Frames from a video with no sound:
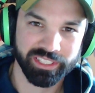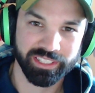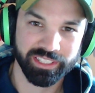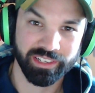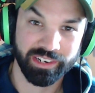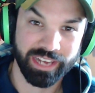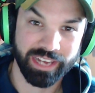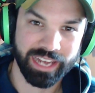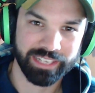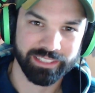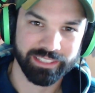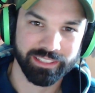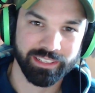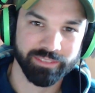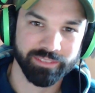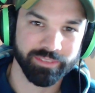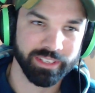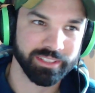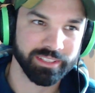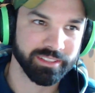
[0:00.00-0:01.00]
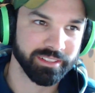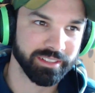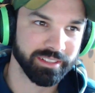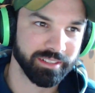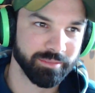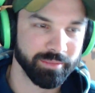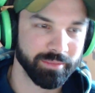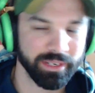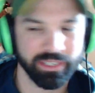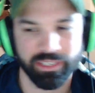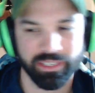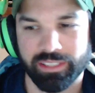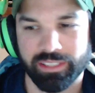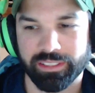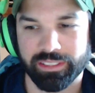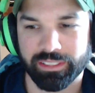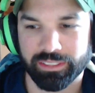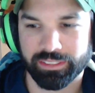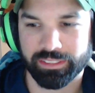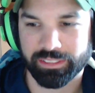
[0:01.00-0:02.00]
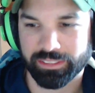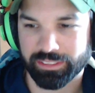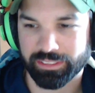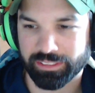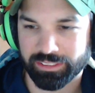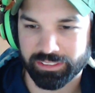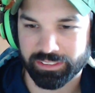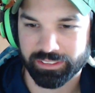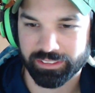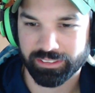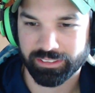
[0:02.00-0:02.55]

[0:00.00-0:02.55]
That's my colleagues, some of my